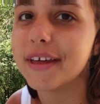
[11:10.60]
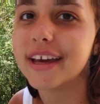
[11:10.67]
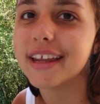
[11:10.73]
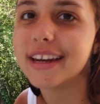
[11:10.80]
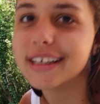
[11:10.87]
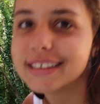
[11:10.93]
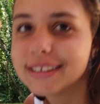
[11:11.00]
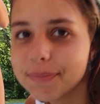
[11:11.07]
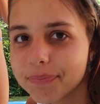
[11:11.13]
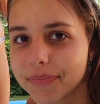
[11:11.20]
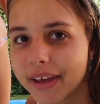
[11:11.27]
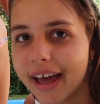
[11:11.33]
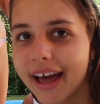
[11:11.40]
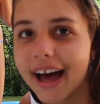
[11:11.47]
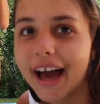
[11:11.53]
think it is?
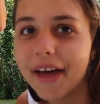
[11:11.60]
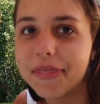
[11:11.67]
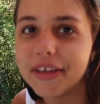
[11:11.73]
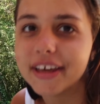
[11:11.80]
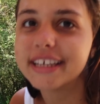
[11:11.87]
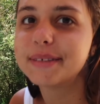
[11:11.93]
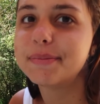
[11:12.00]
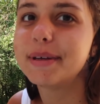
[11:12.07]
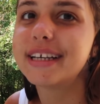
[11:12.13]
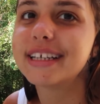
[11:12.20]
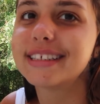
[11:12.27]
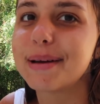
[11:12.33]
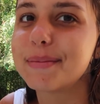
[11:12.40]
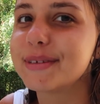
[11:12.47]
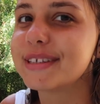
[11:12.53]
I think it's
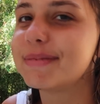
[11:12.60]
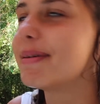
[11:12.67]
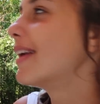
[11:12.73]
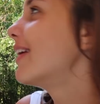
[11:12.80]
because I'm just